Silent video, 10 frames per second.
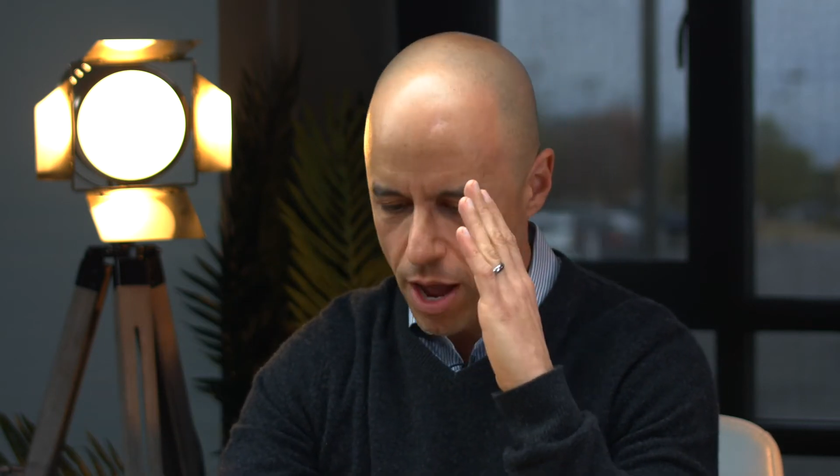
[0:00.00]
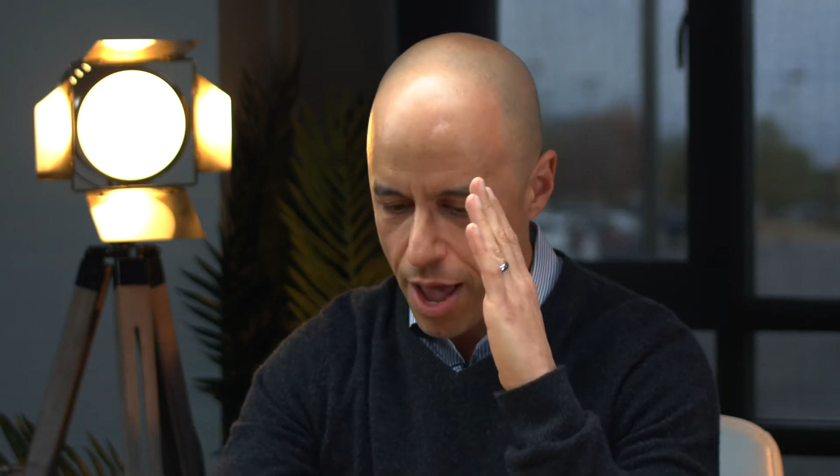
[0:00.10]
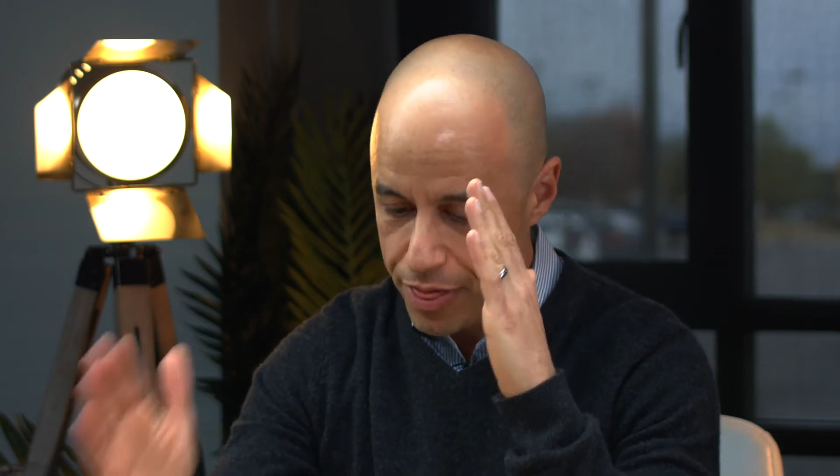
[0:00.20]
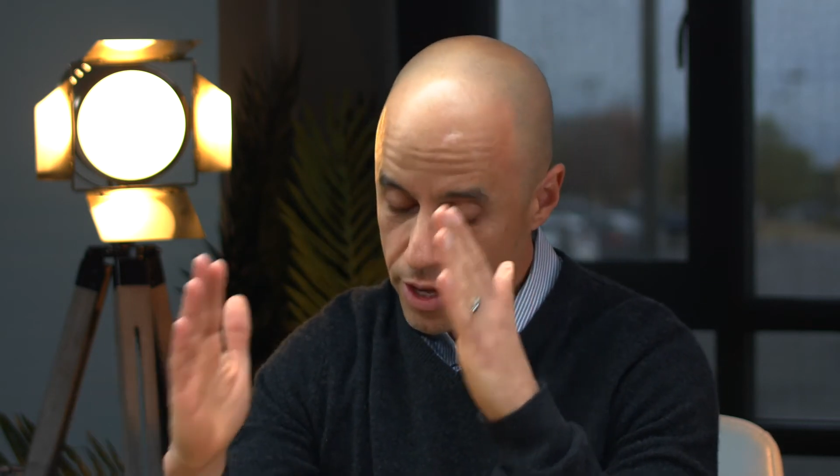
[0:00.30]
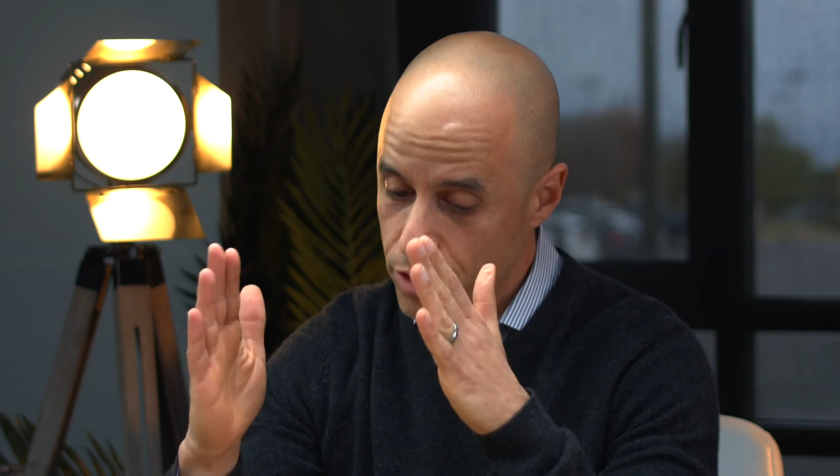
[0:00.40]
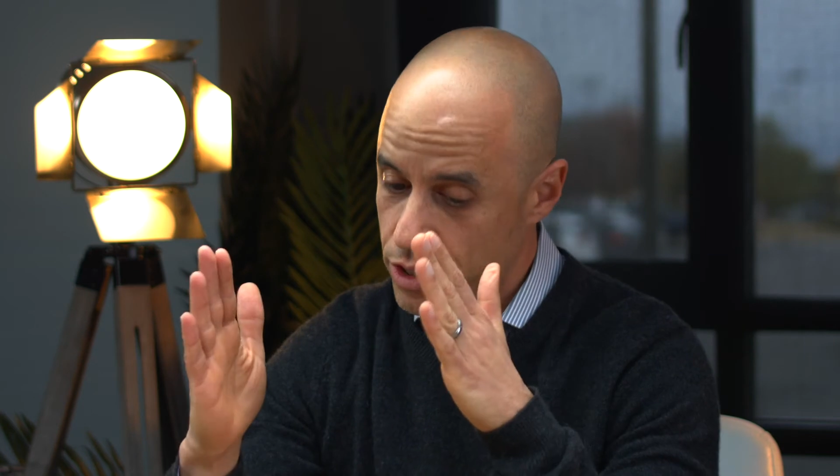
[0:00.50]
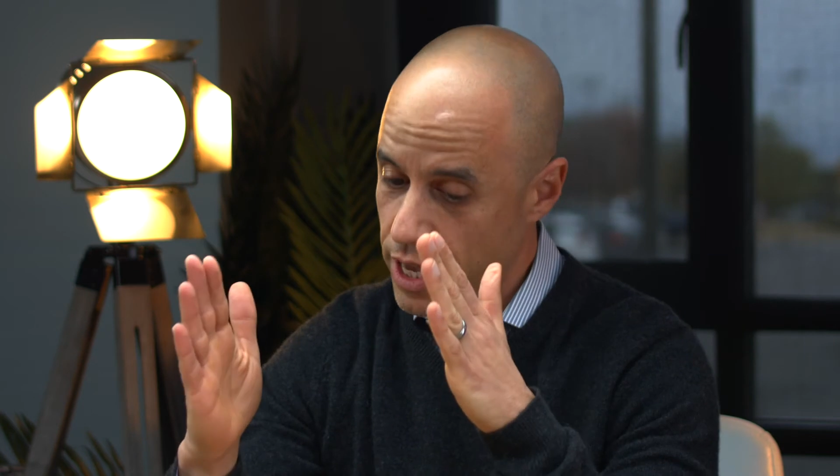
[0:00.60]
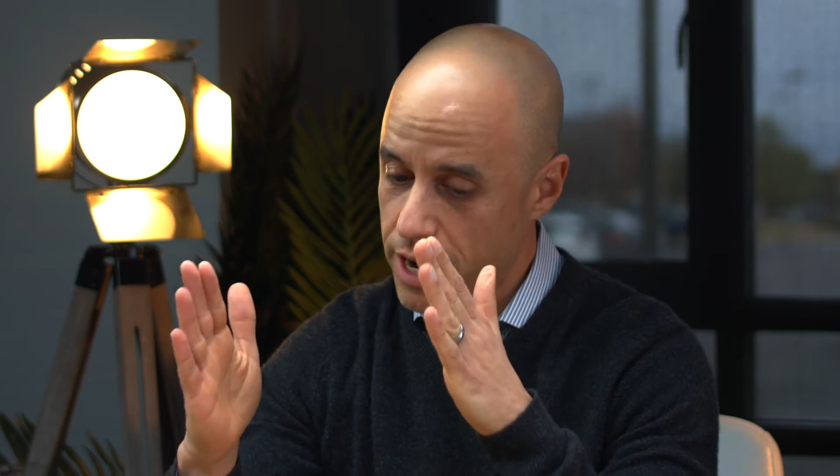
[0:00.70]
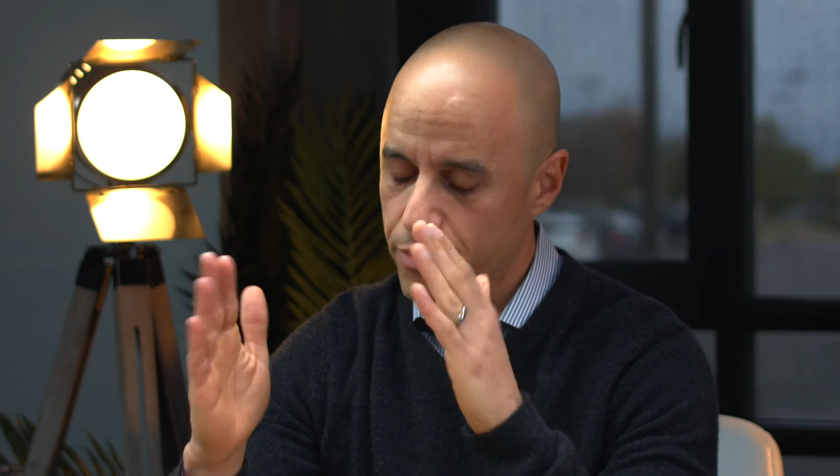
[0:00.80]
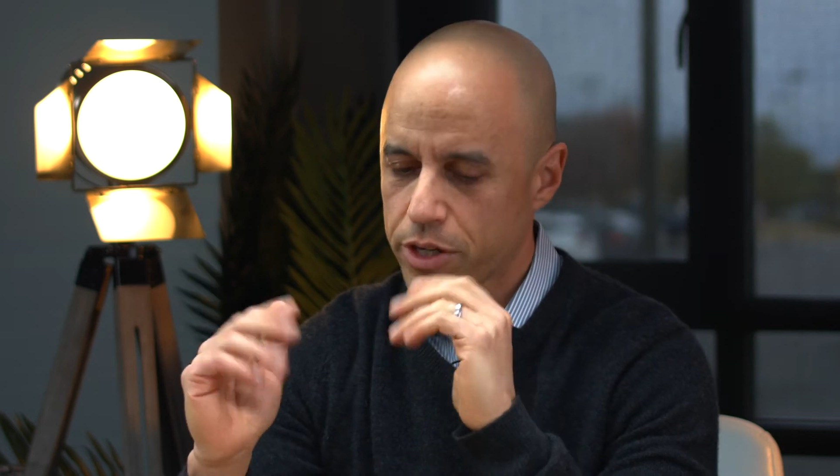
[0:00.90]
I think you
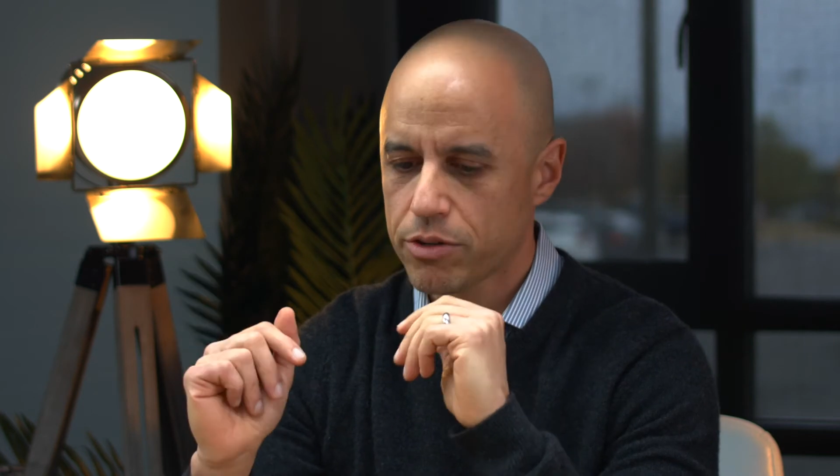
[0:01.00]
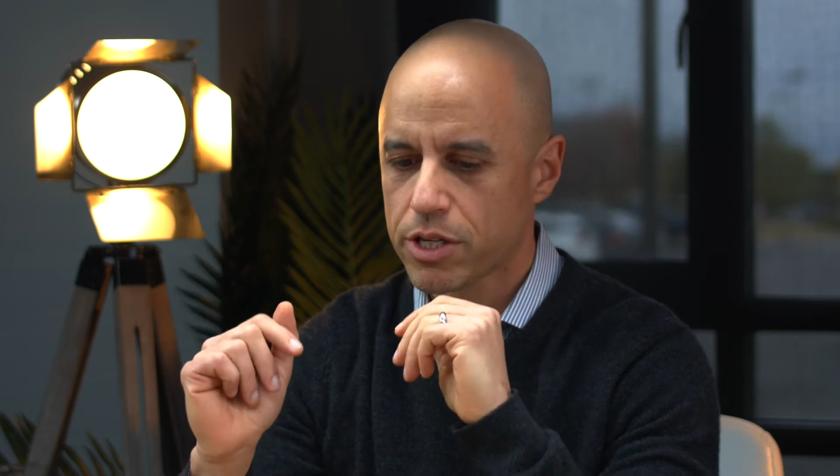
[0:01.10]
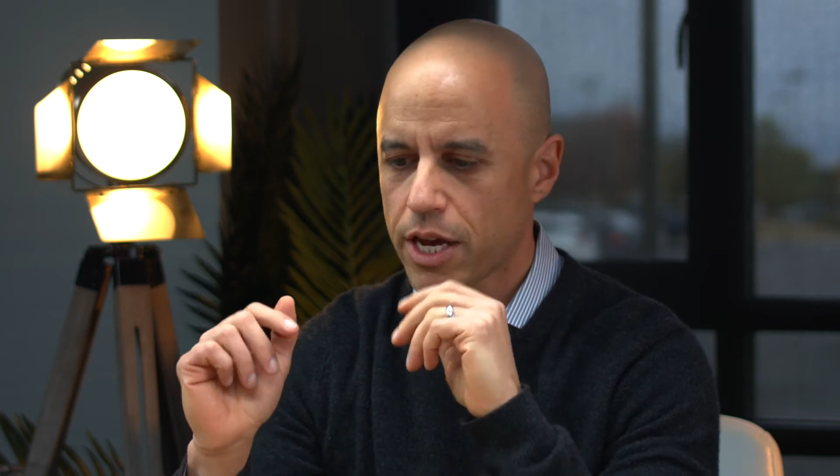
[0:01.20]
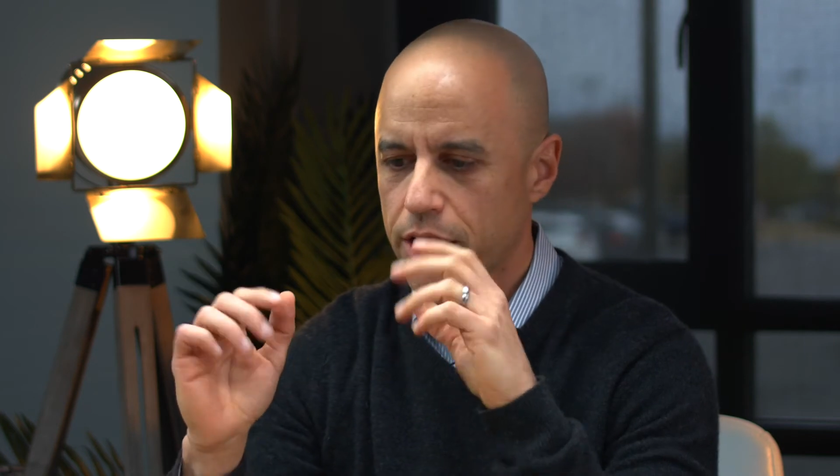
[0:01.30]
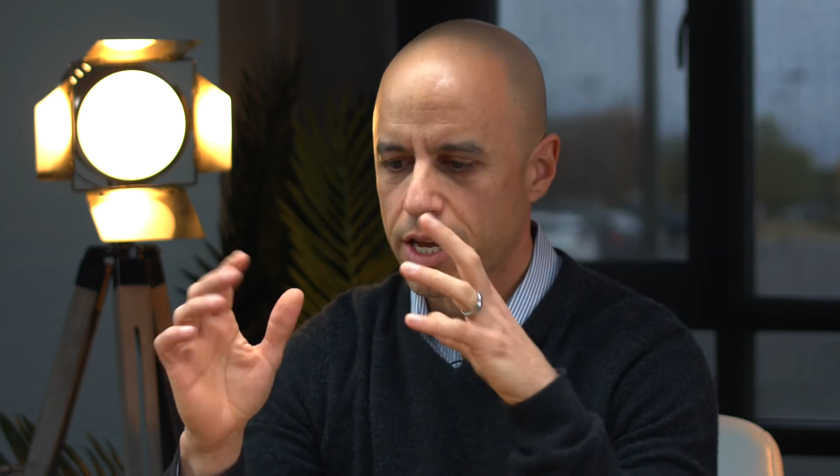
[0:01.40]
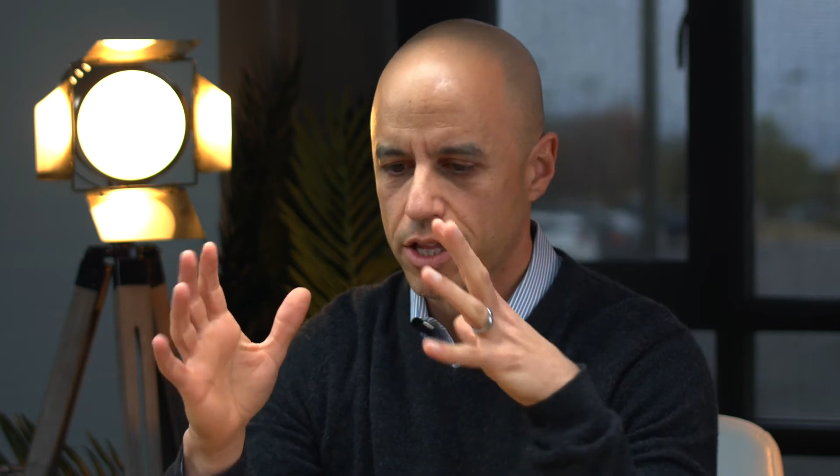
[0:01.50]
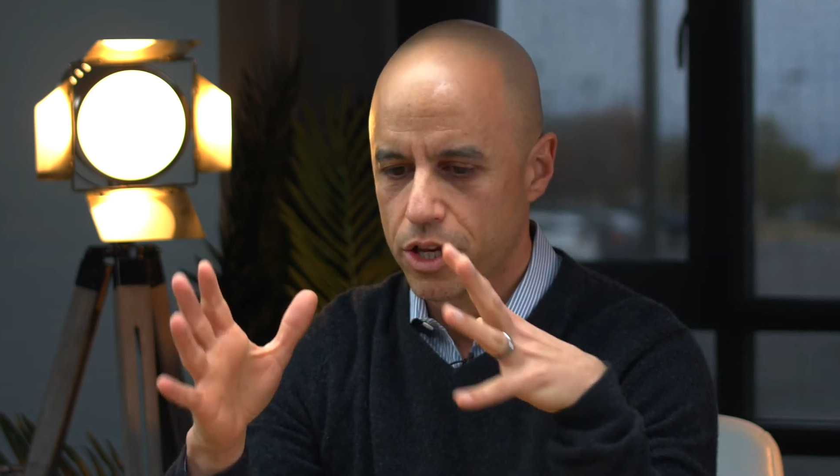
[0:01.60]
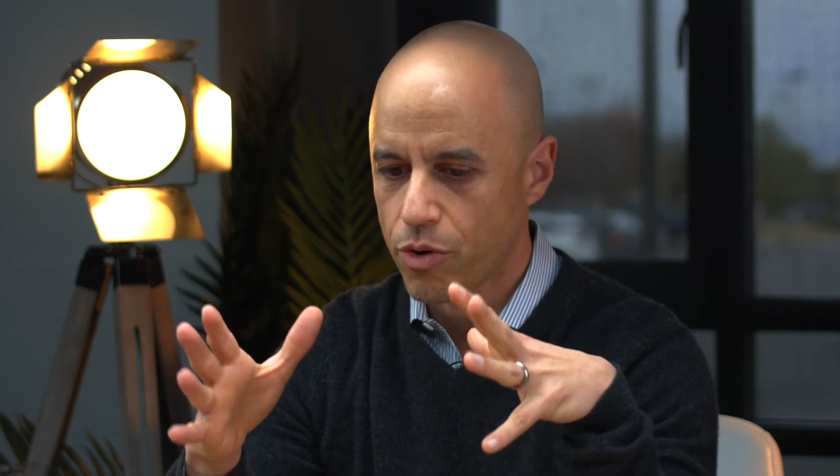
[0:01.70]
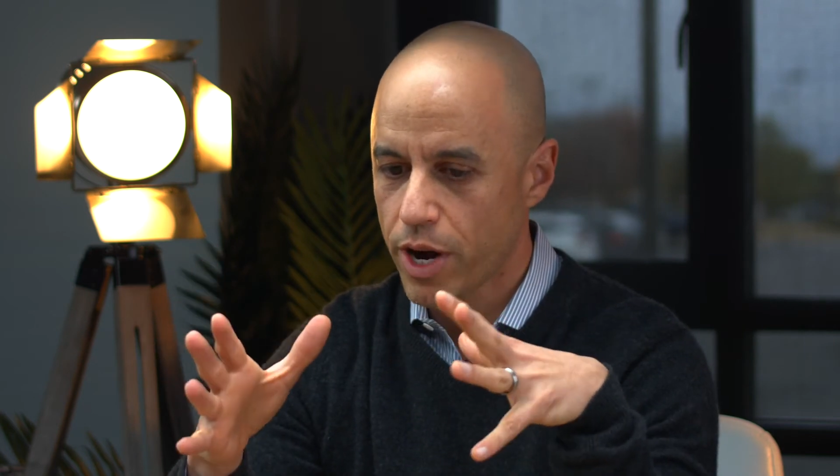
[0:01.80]
said it when you said in the